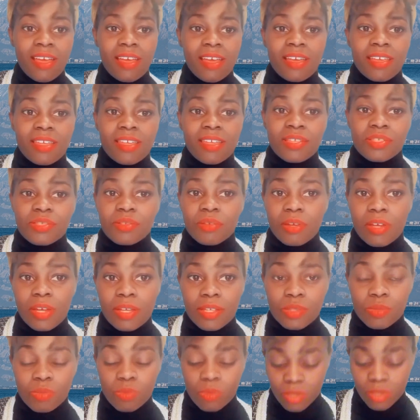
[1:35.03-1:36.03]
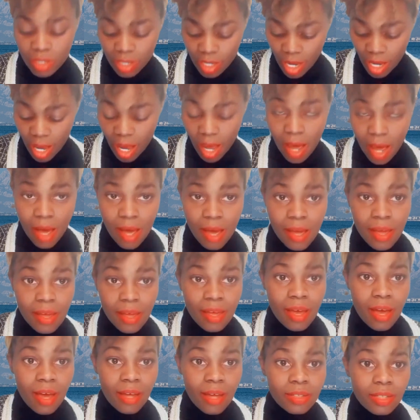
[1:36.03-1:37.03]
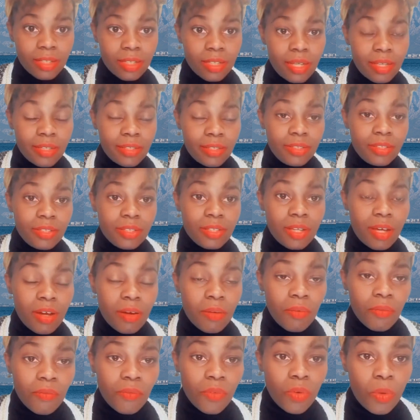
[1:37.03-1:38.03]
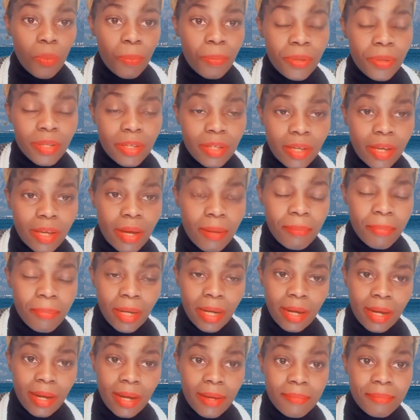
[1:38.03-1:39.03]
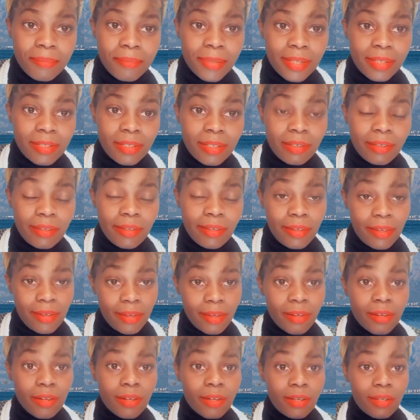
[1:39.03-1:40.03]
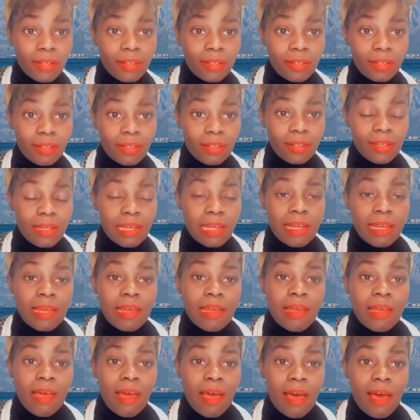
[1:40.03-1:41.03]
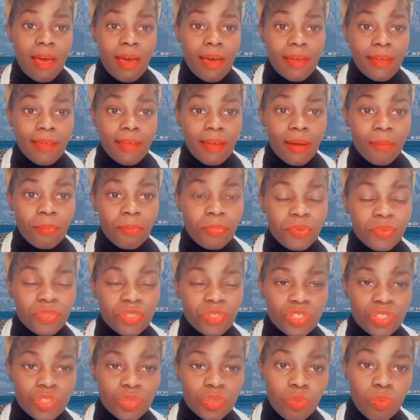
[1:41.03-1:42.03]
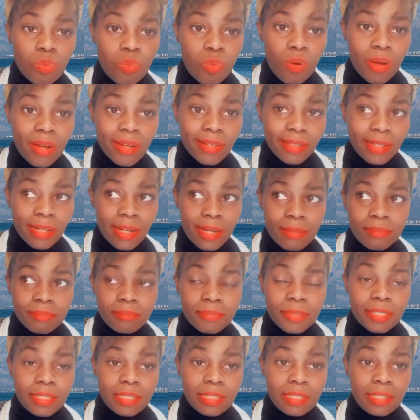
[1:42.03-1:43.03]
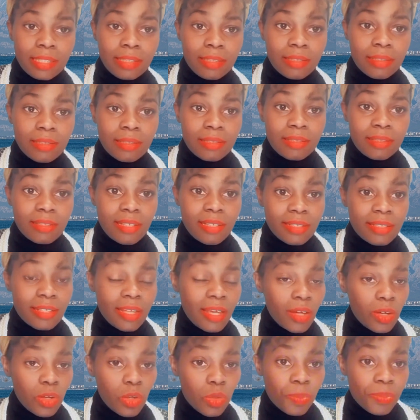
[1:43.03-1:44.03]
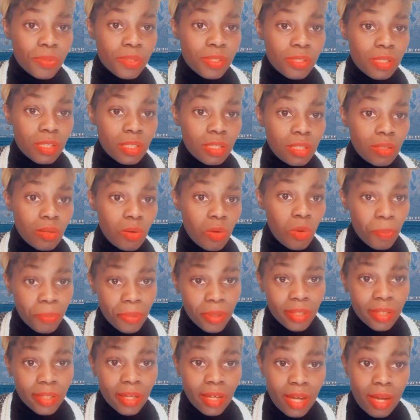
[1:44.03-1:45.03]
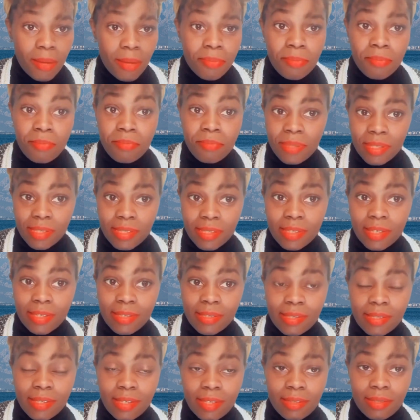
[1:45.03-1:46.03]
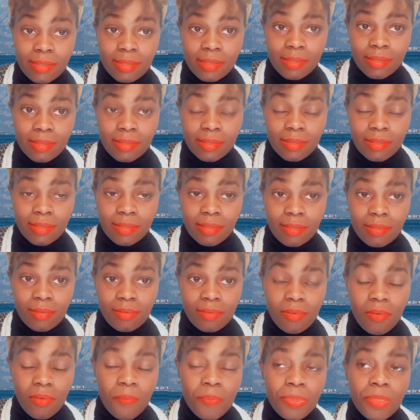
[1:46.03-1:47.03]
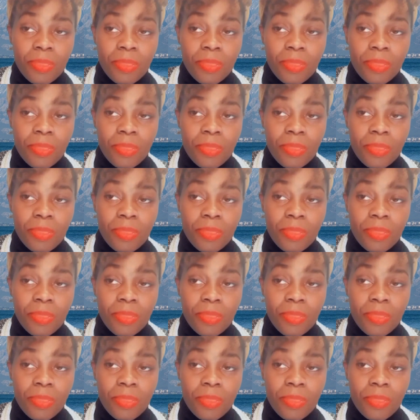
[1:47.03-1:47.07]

Yeah, so guys, when I had an idea of opening up a company here, I approached one company that helps in opening up businesses, you know.